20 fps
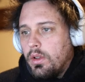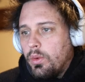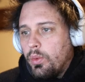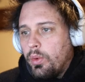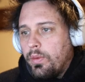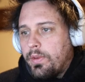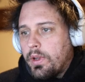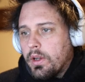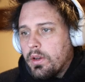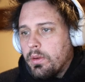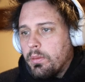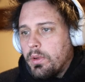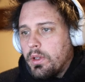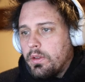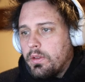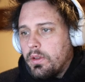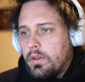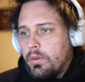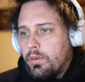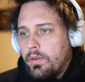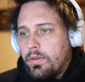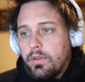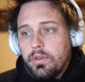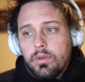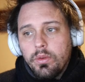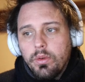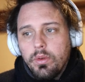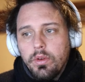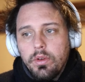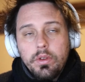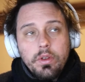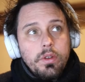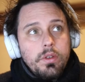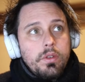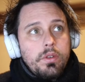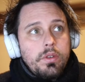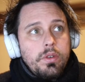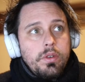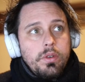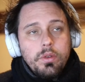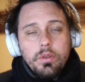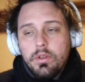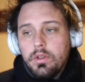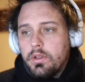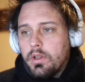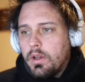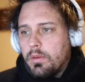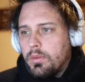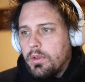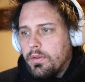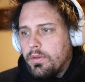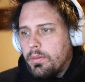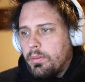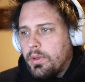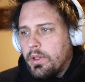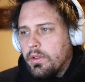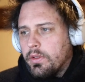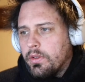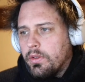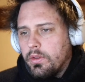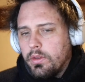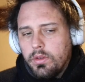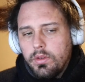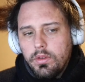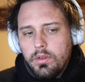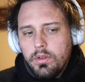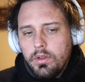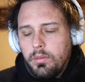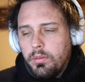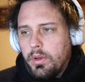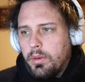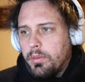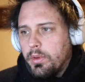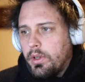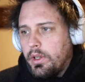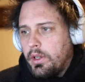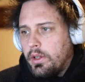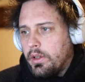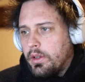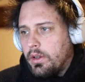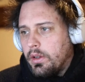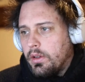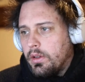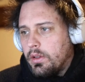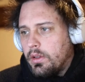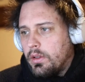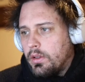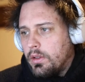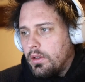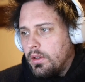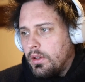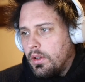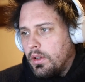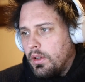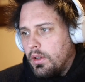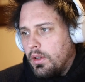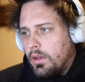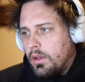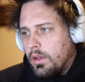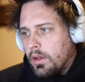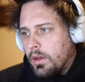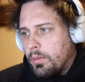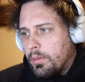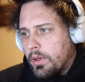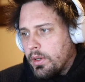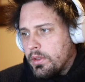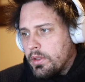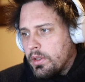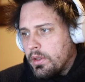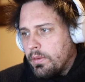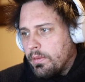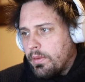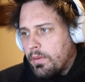we've decremented, we've stored into the top left pixel in memory here, compared to the